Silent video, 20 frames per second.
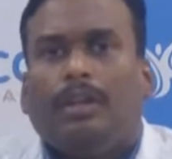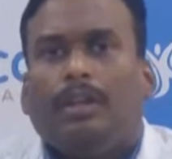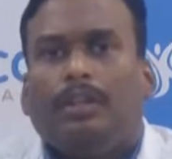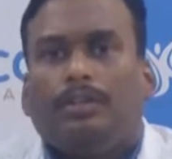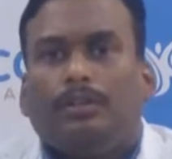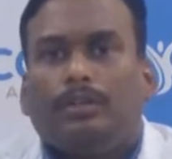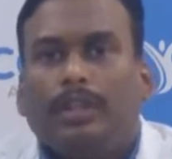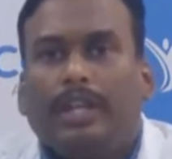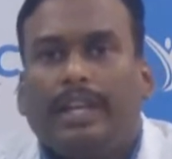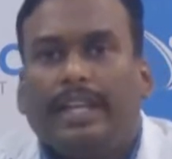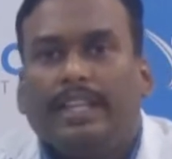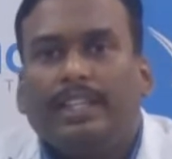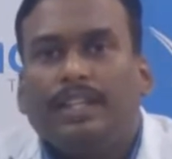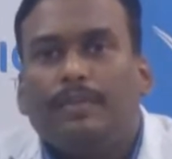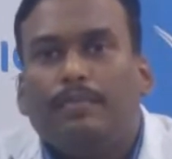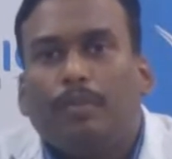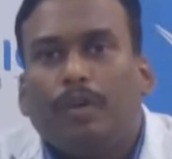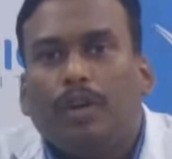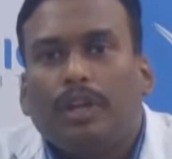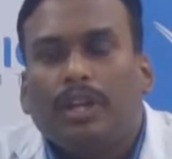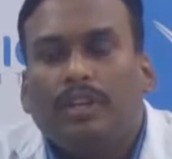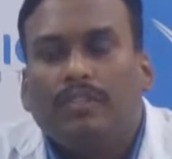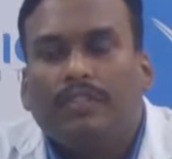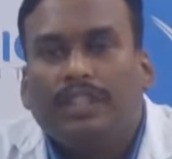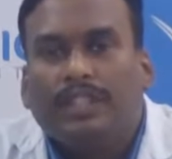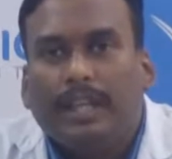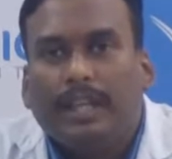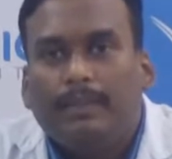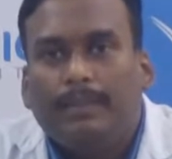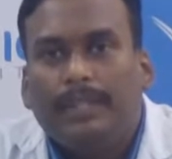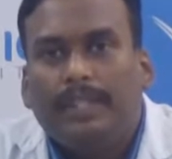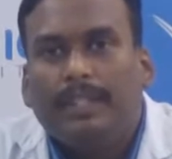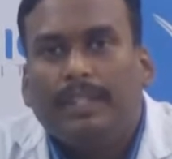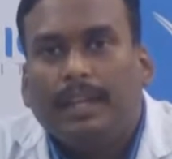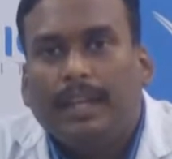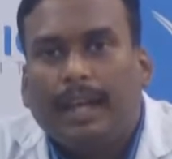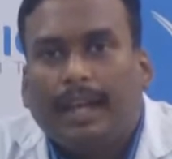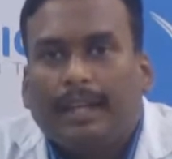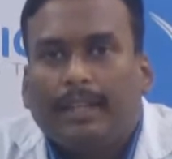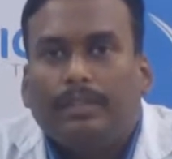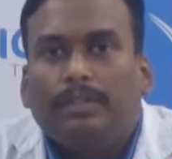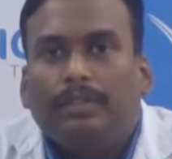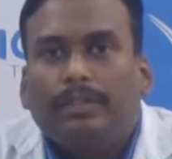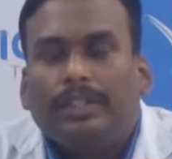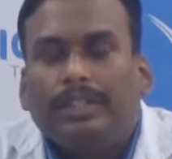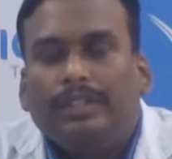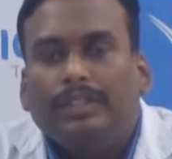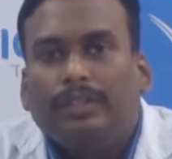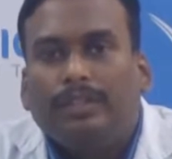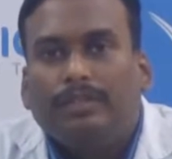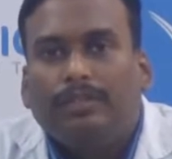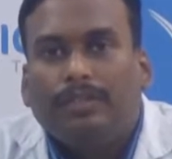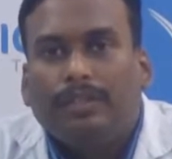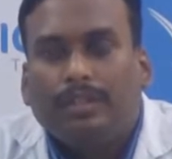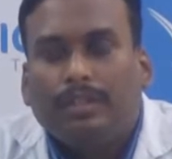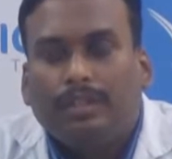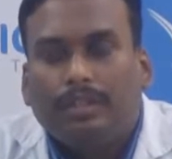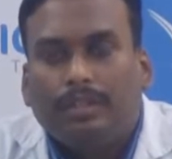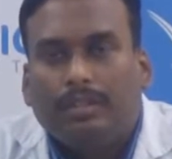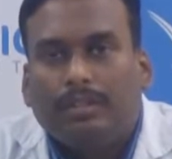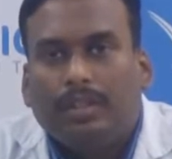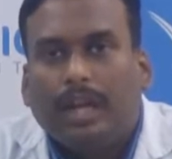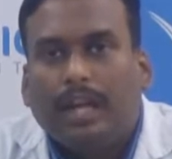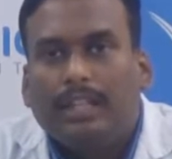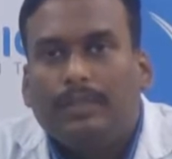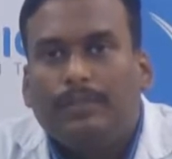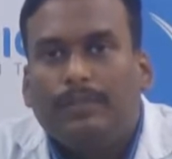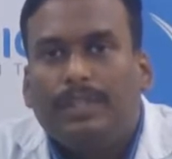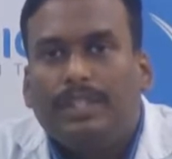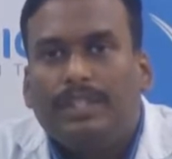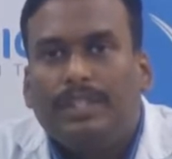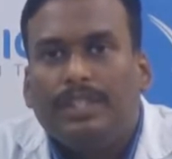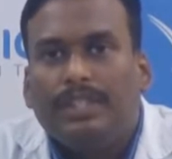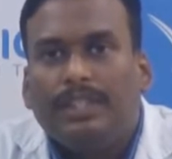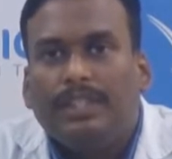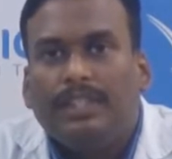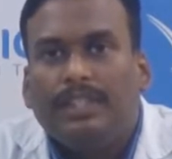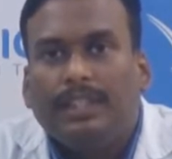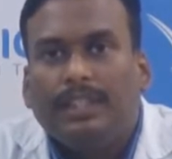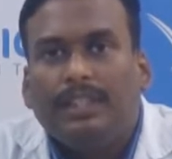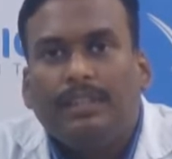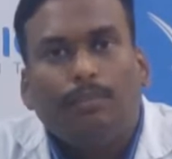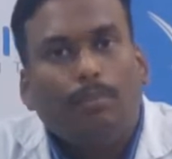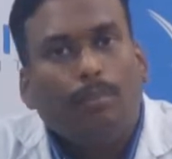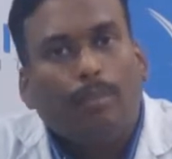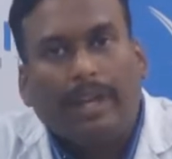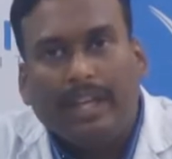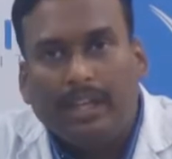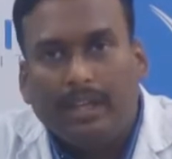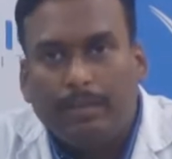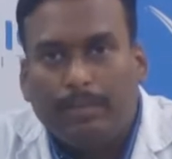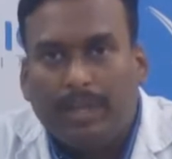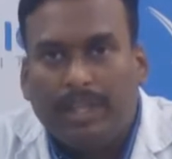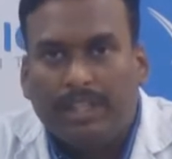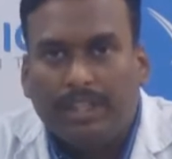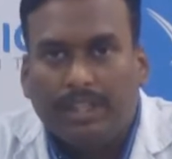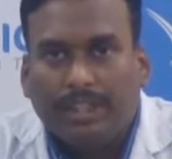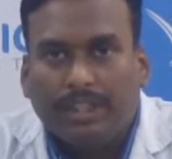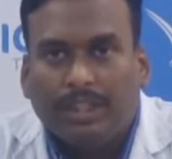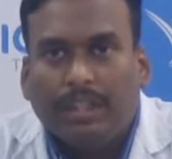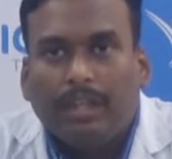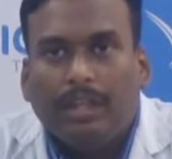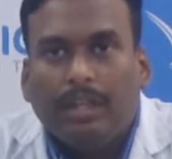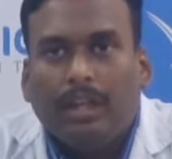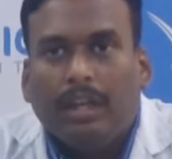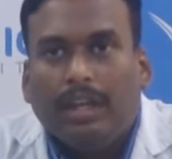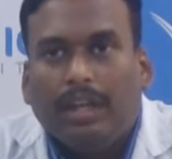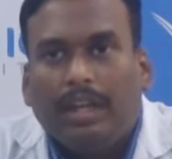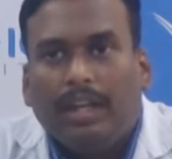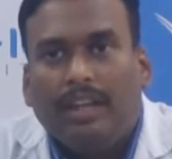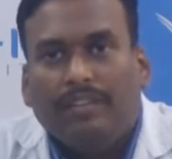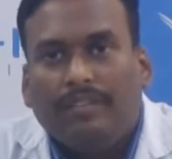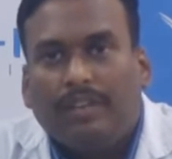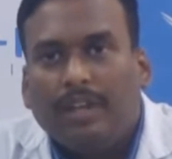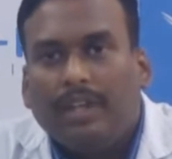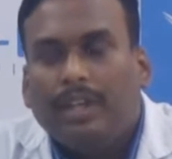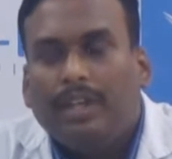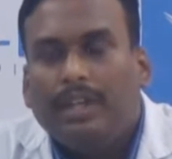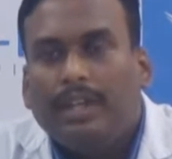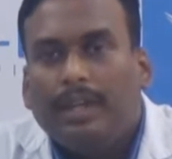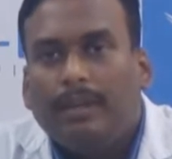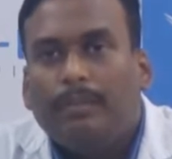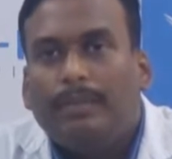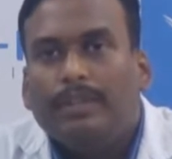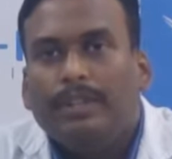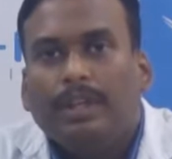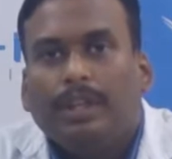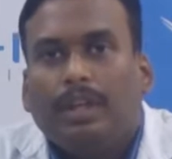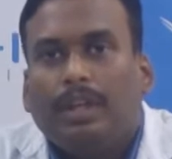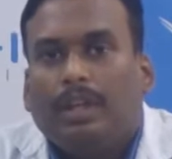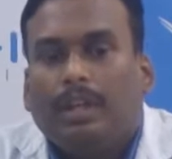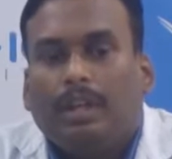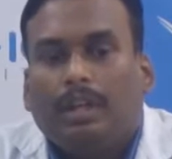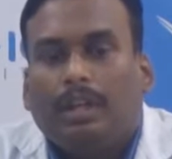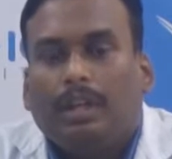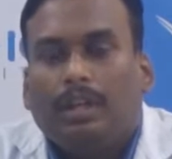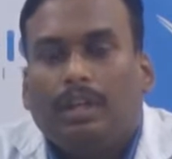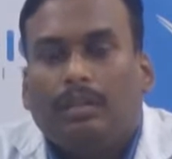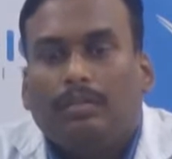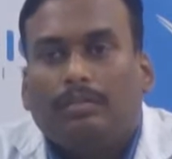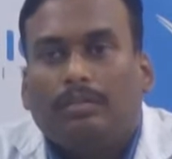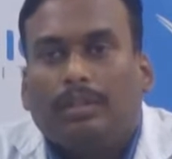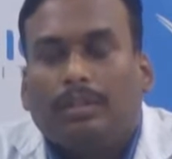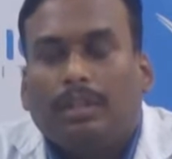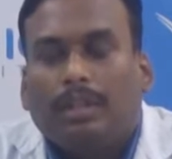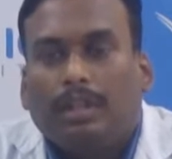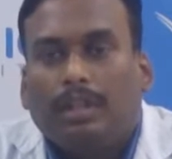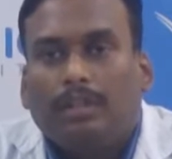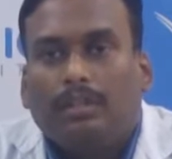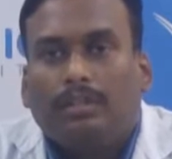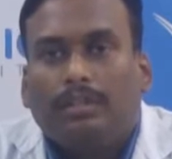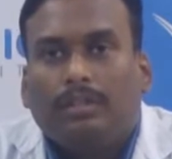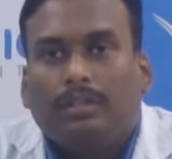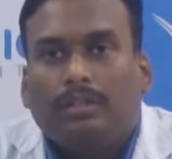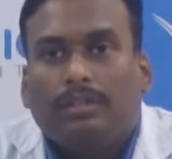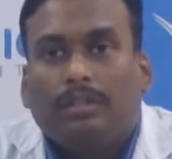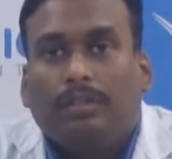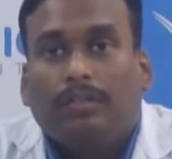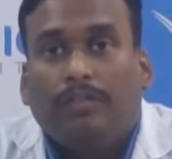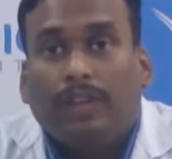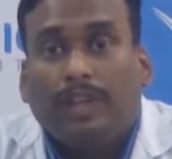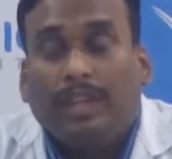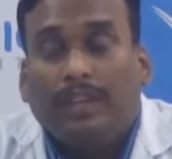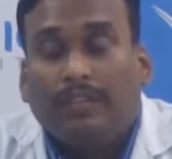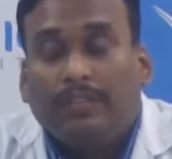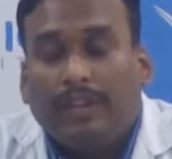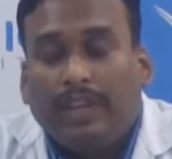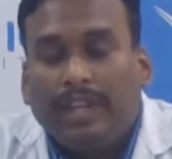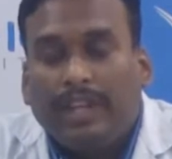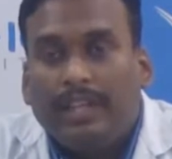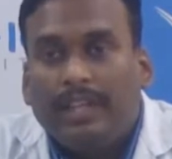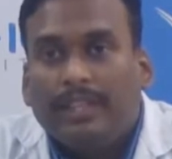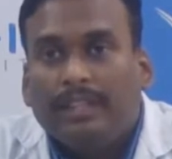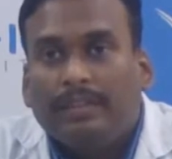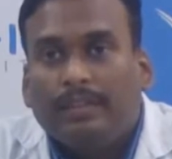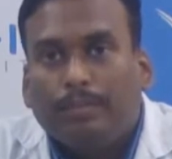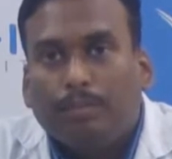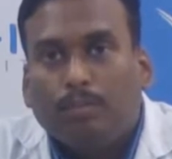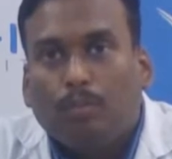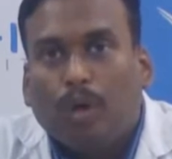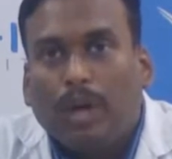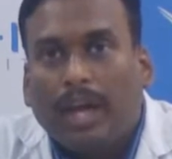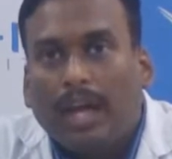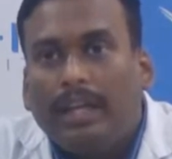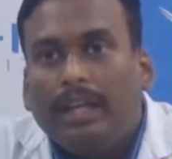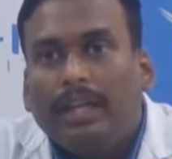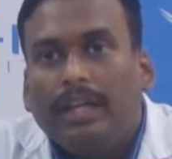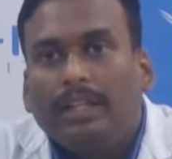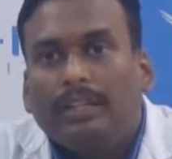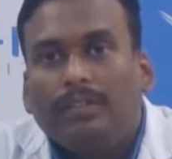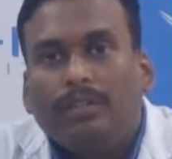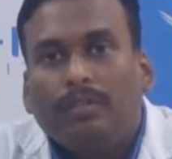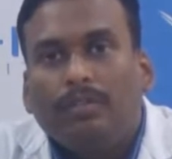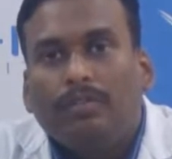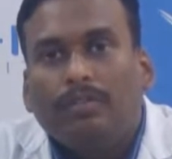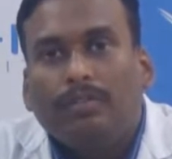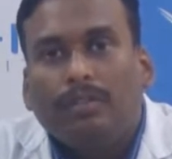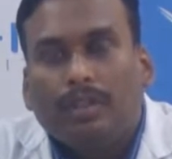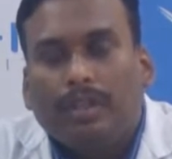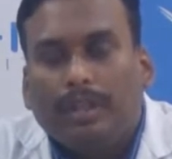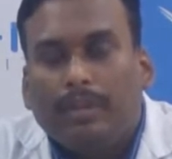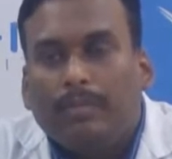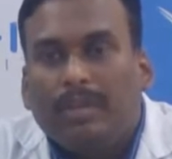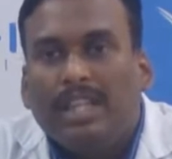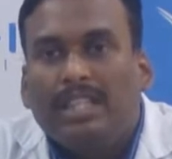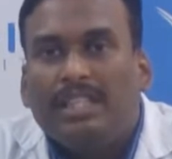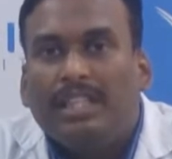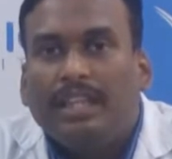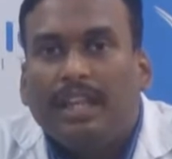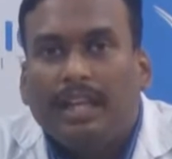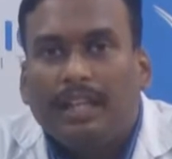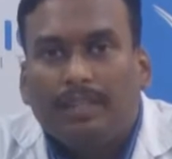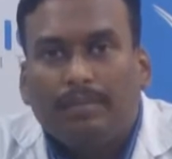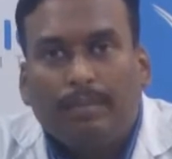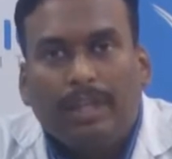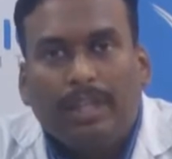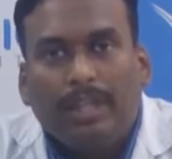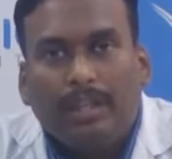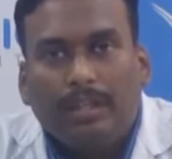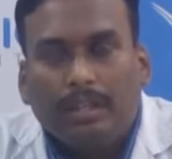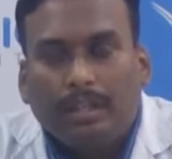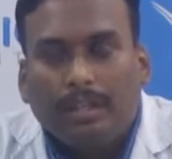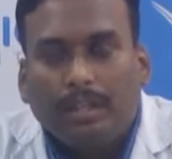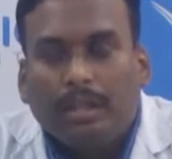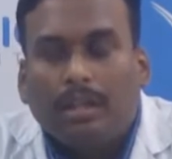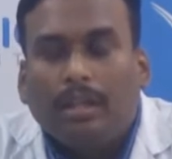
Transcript: So the next important which helps in the diagnosis of Alzheimer's disease is brain imaging. It definitely helps. The various modalities of imaging has been